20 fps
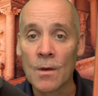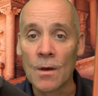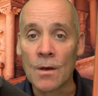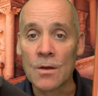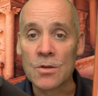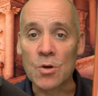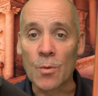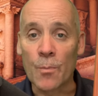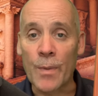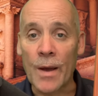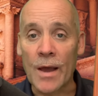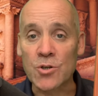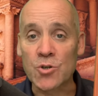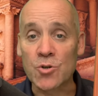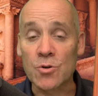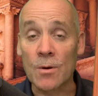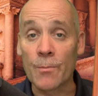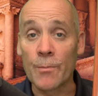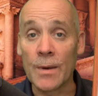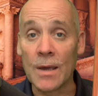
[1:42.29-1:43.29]
So
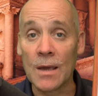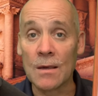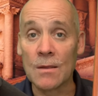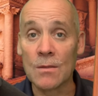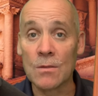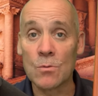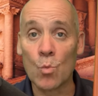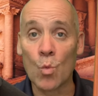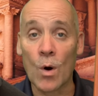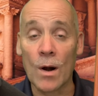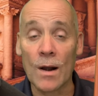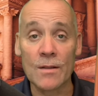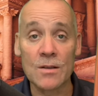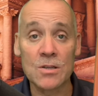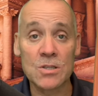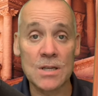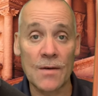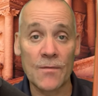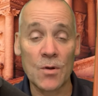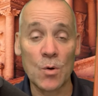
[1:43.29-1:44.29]
Petra, being one of the
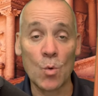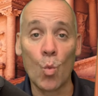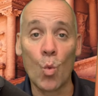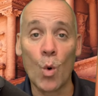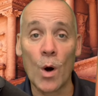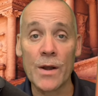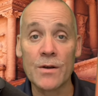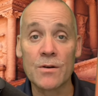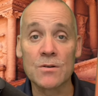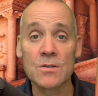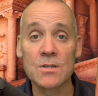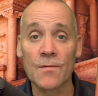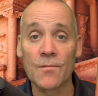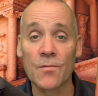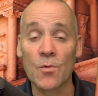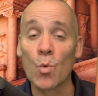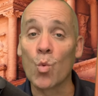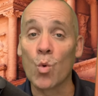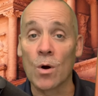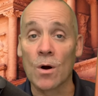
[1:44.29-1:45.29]
seven wonders of
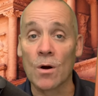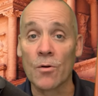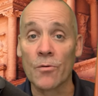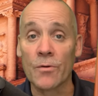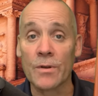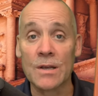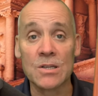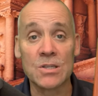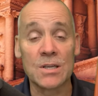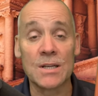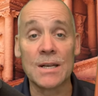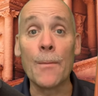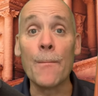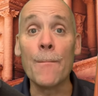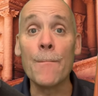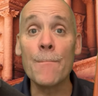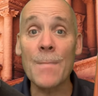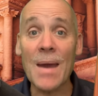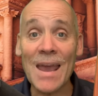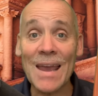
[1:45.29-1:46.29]
the world, is an
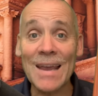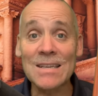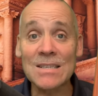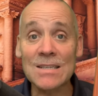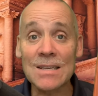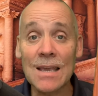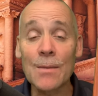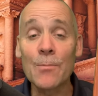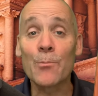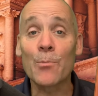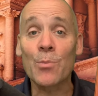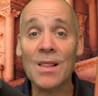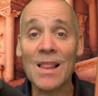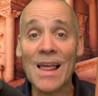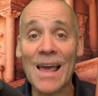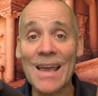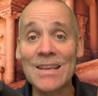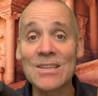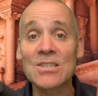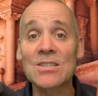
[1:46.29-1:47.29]
amazing
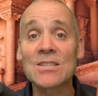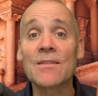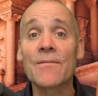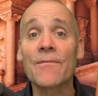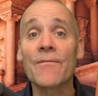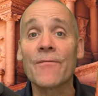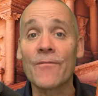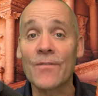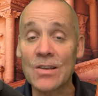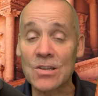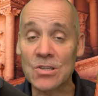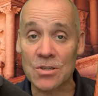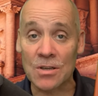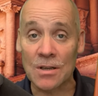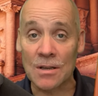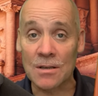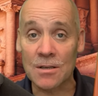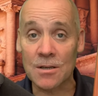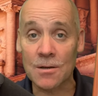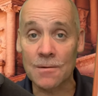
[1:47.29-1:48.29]
place to
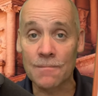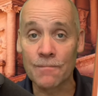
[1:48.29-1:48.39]
visit.